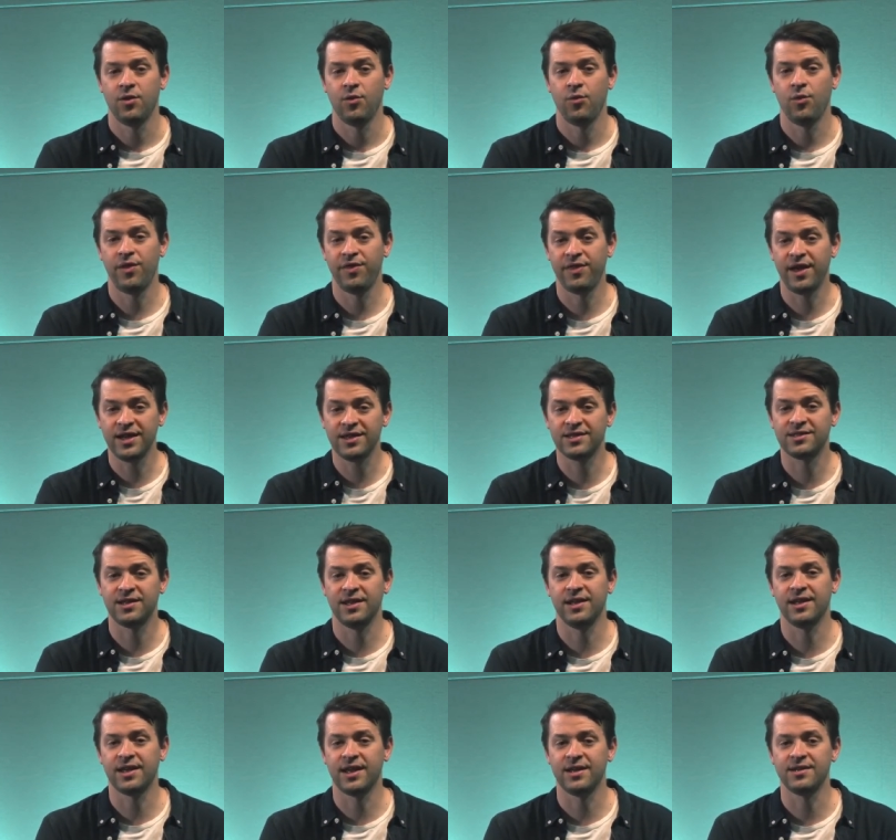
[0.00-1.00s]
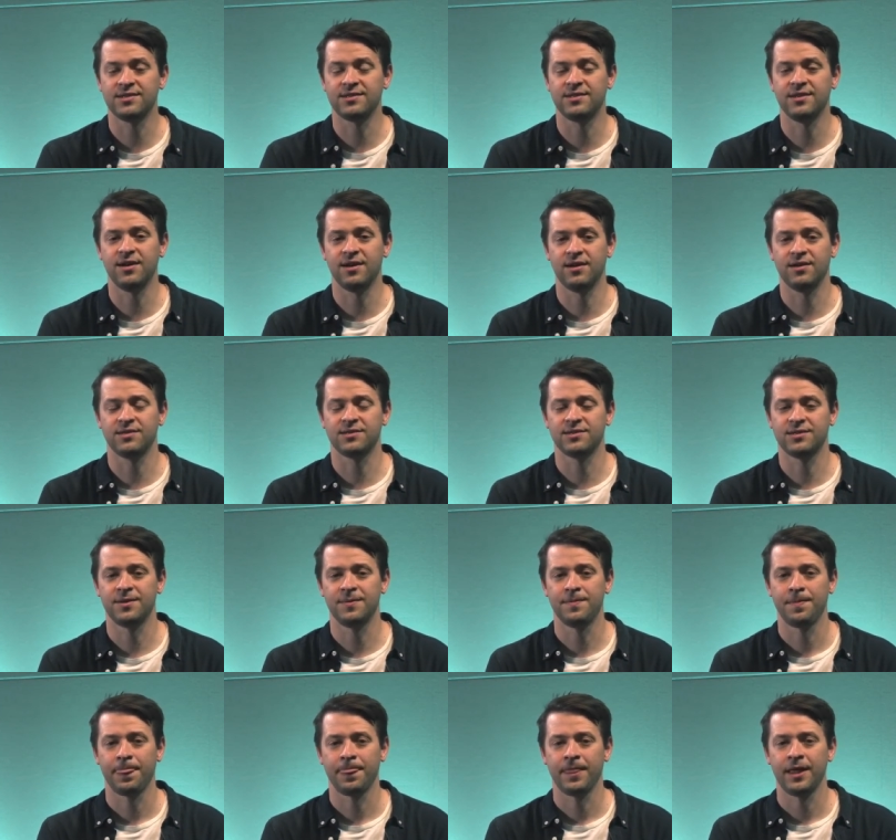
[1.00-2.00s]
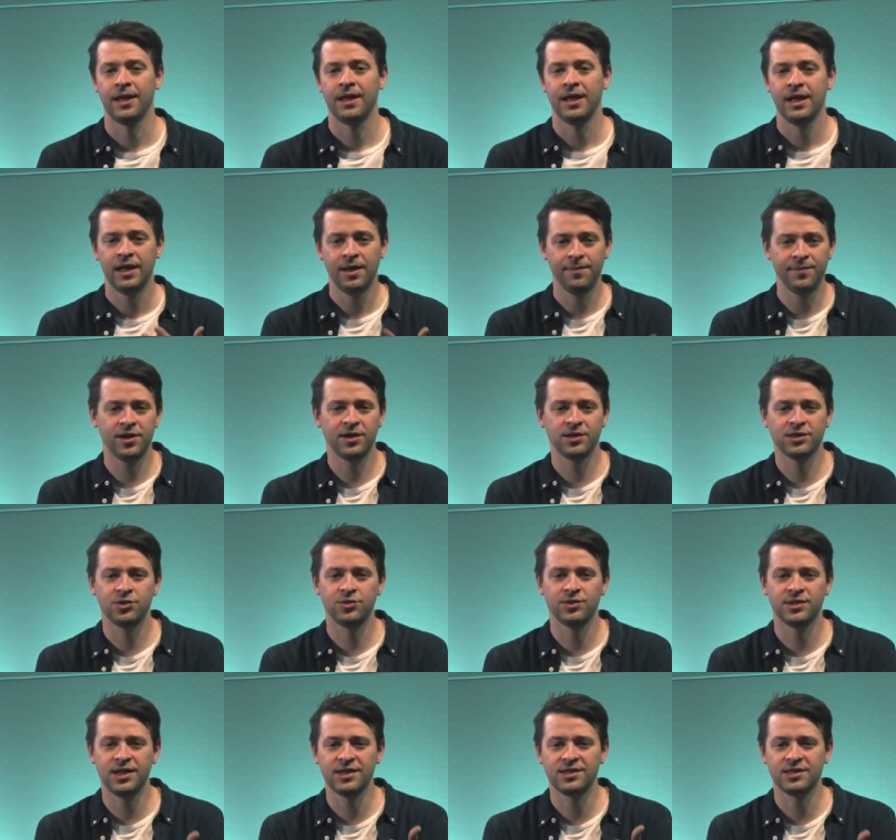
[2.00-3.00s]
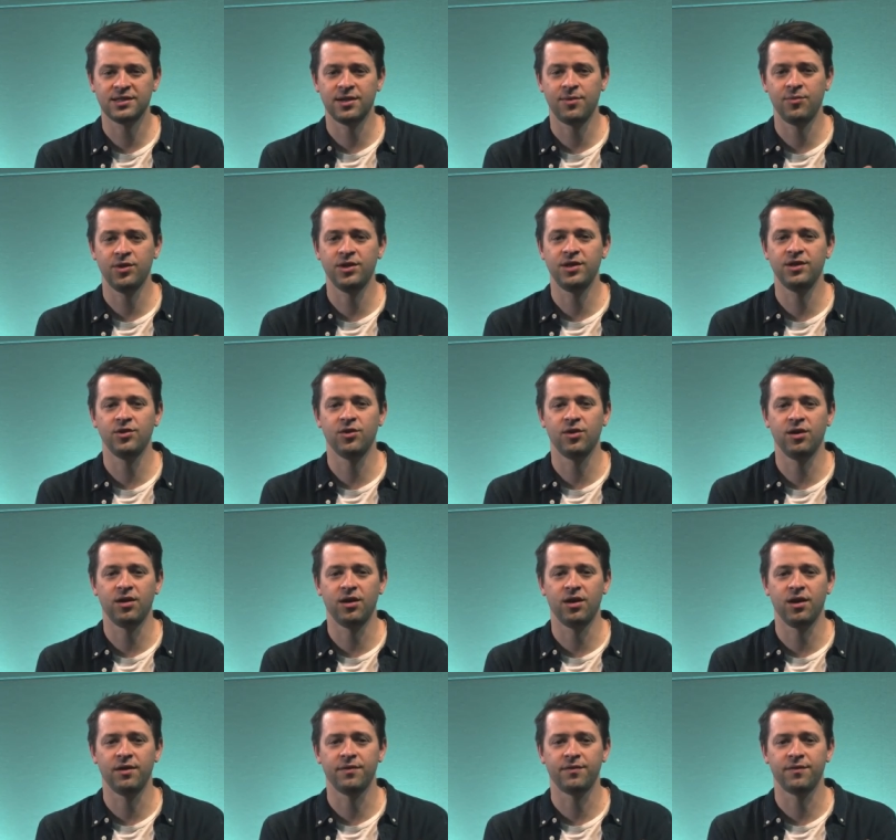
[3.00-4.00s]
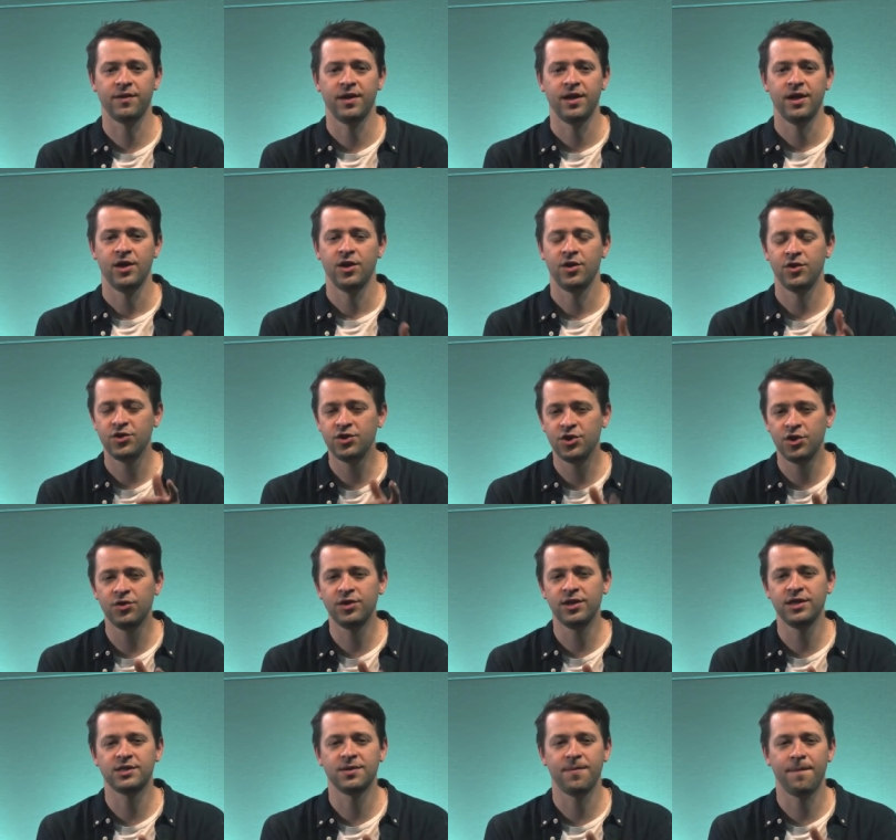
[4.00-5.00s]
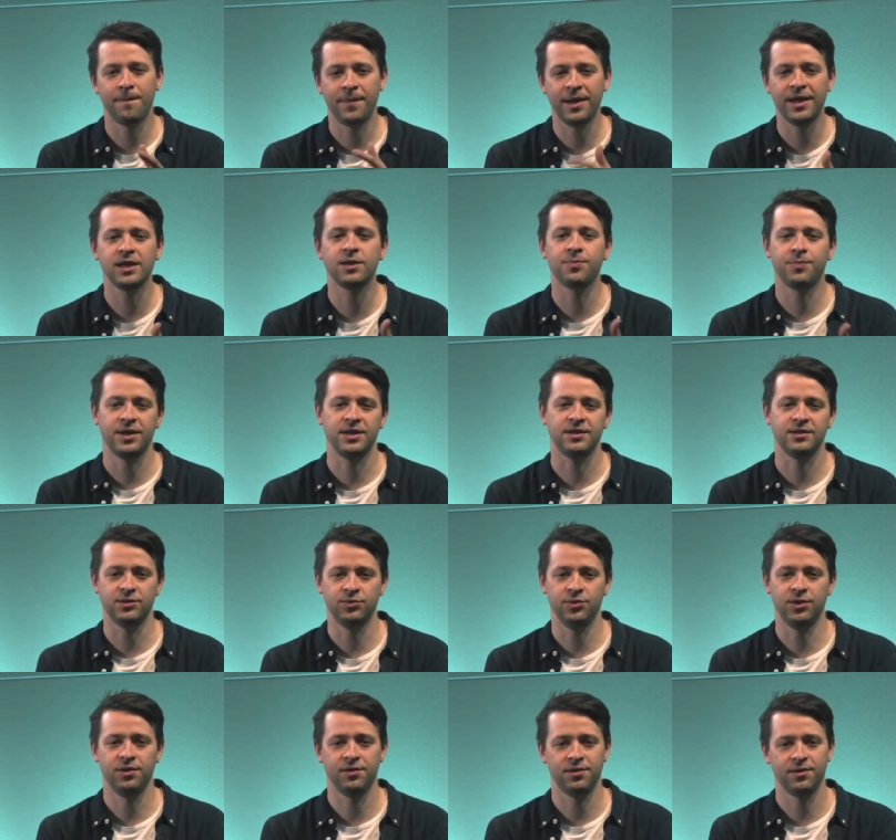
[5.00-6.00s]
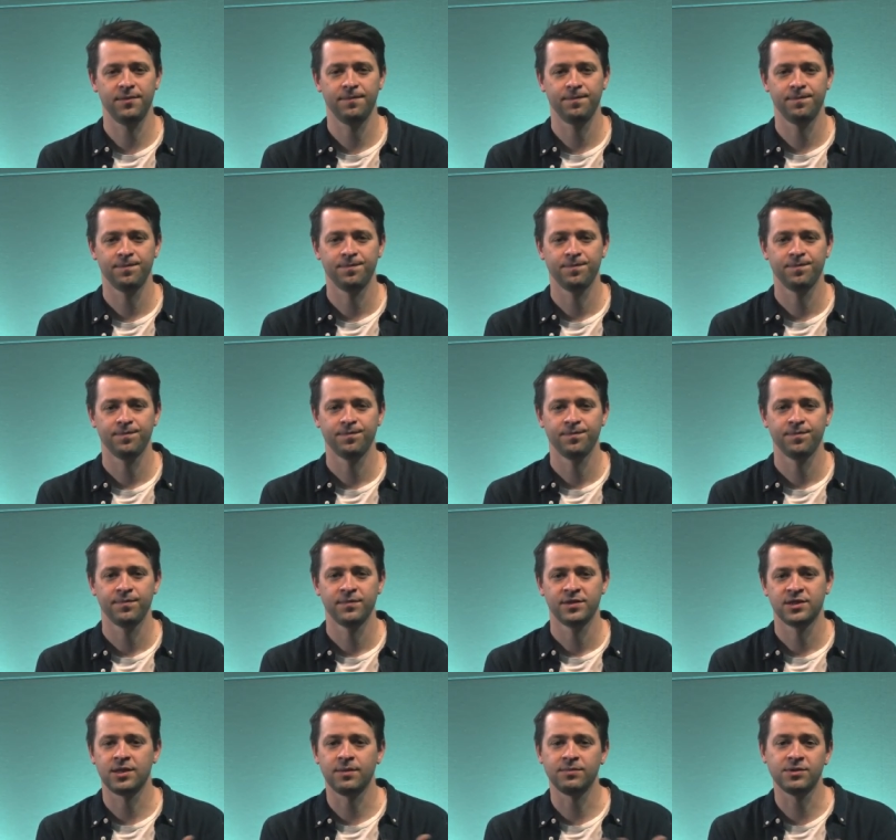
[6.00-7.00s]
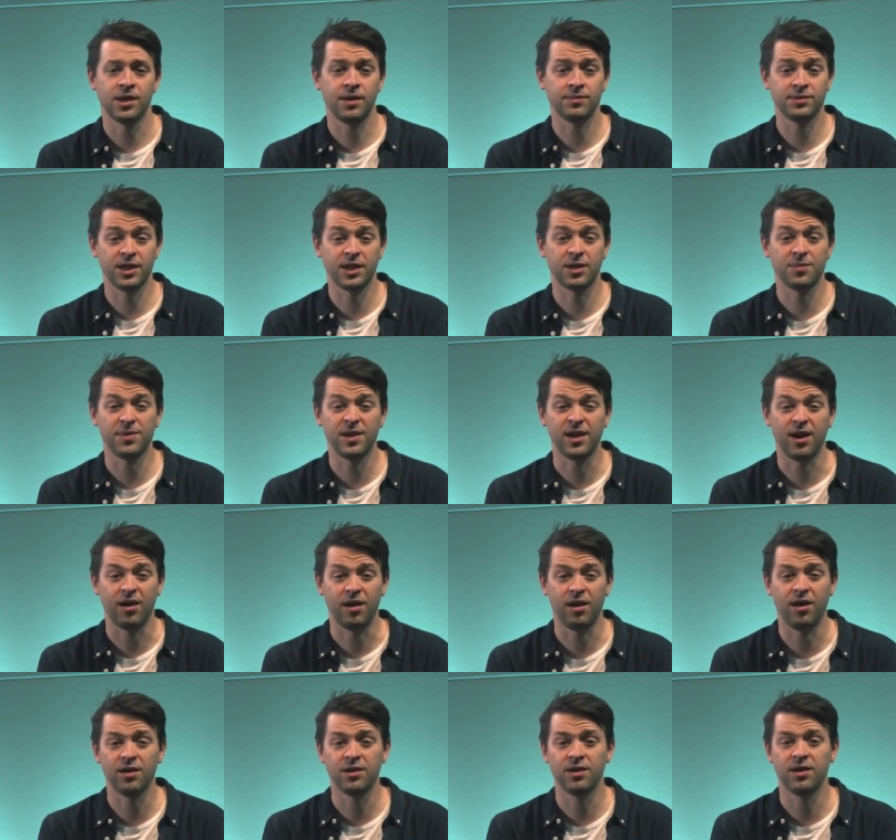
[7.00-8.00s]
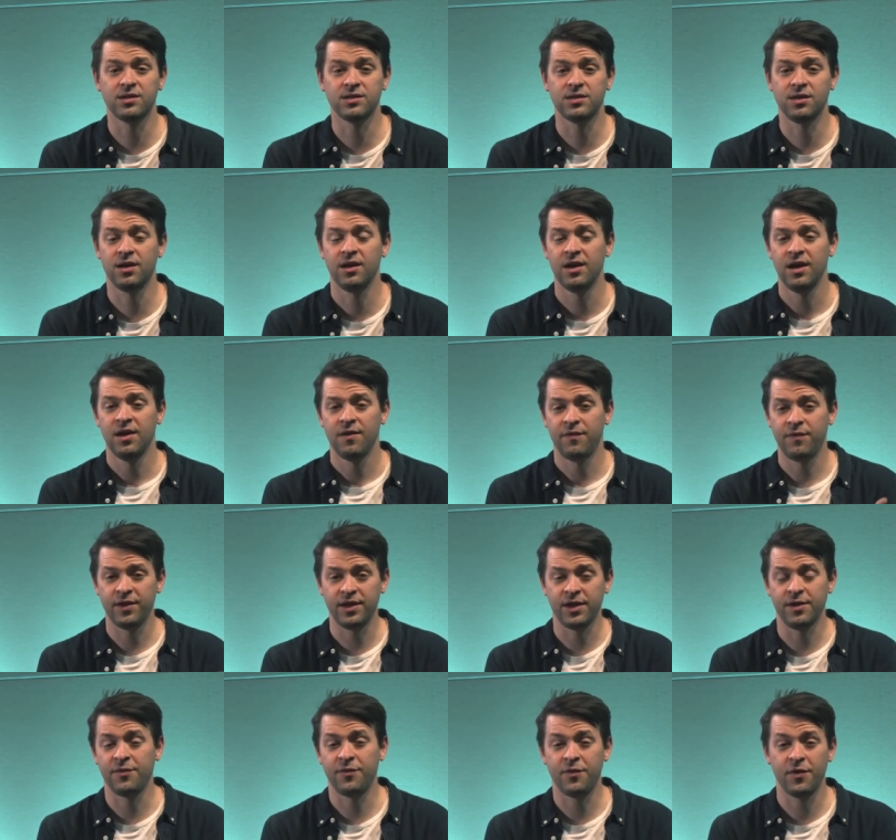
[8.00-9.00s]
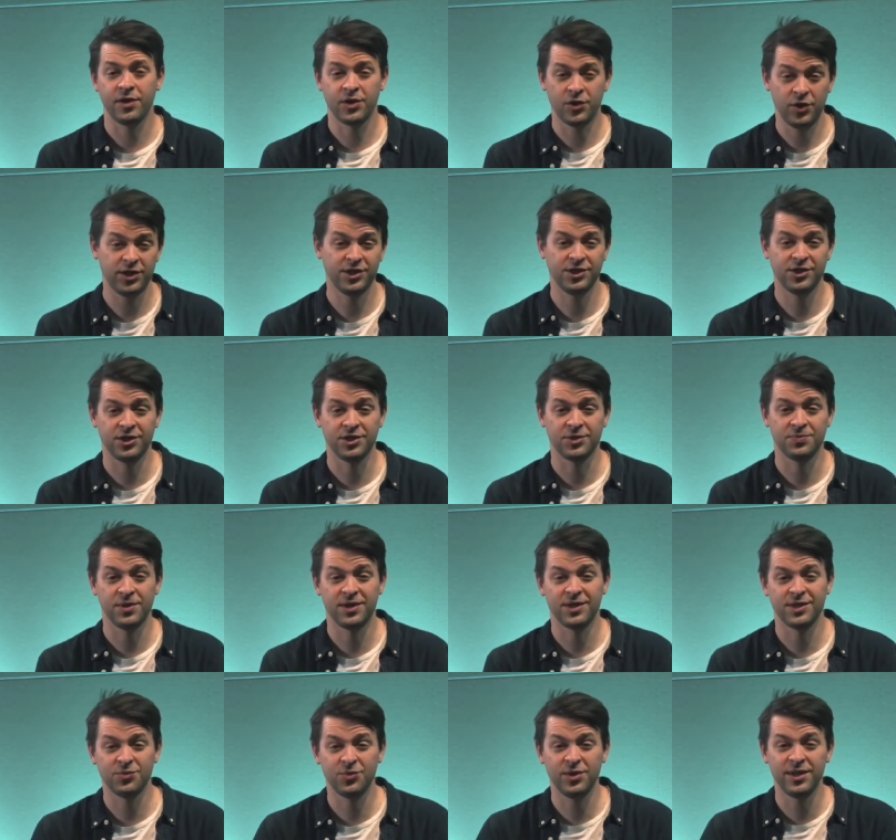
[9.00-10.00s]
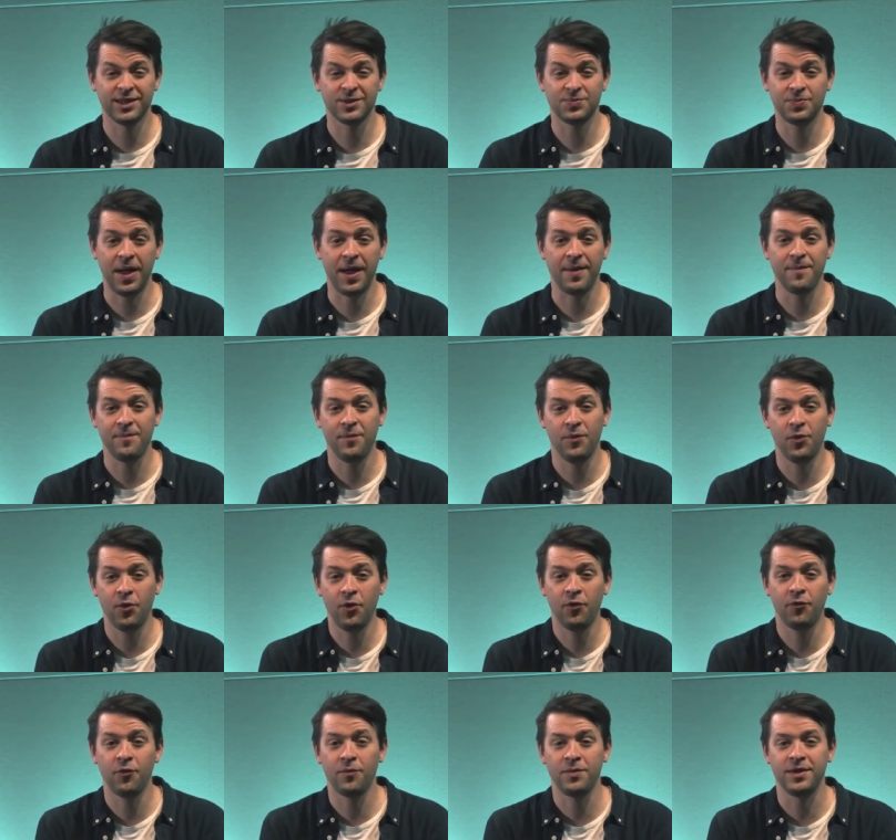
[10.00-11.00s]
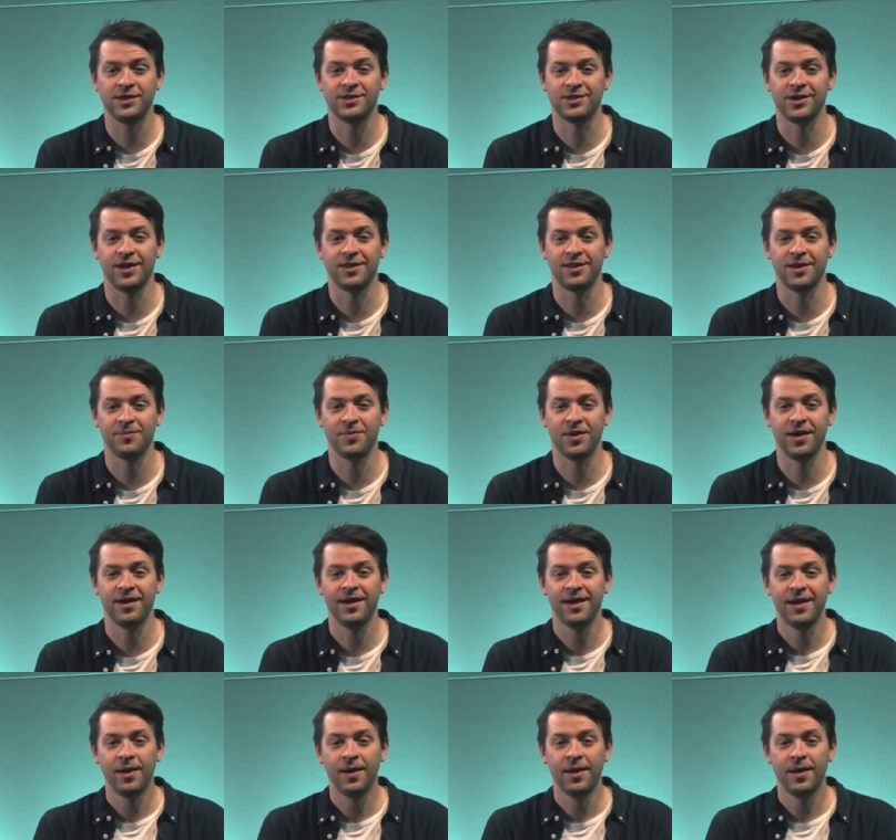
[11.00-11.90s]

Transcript: when they sin against us. Let me ask you is there someone in your life who you need to make peace with? Sometimes it can be harder to forgive Christians because we expect more from each other, but